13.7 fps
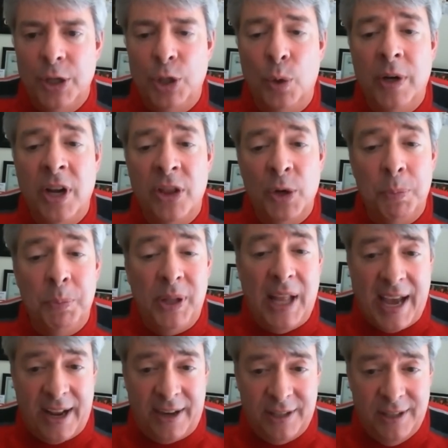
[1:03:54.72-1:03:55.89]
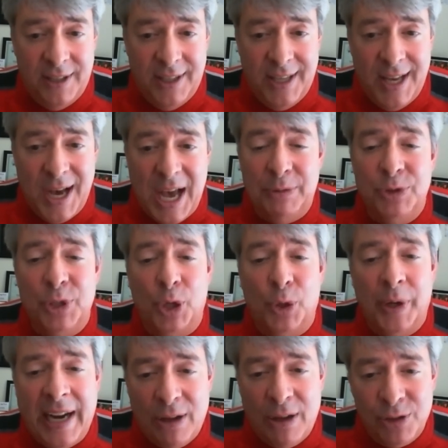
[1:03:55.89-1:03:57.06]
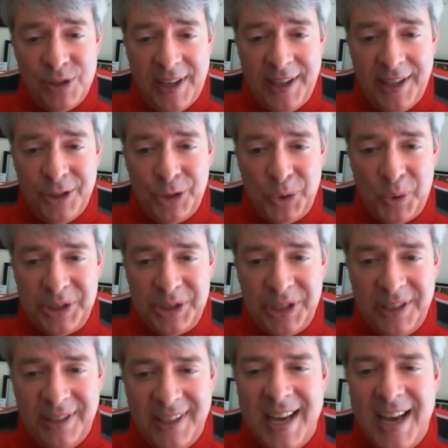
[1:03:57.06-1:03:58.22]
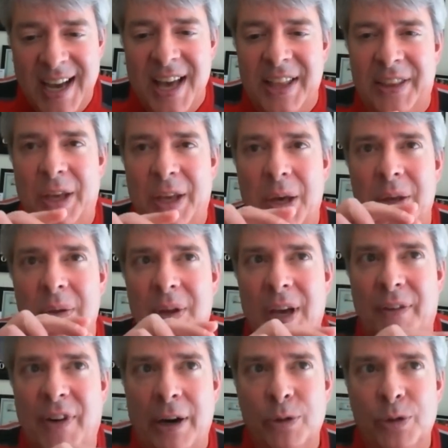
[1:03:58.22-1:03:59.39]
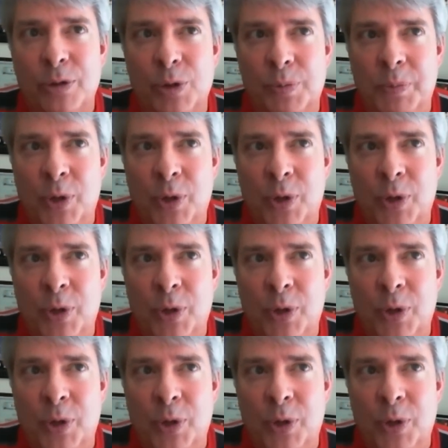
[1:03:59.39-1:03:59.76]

to another plant. It was a greenhouse study in Georgia the virus has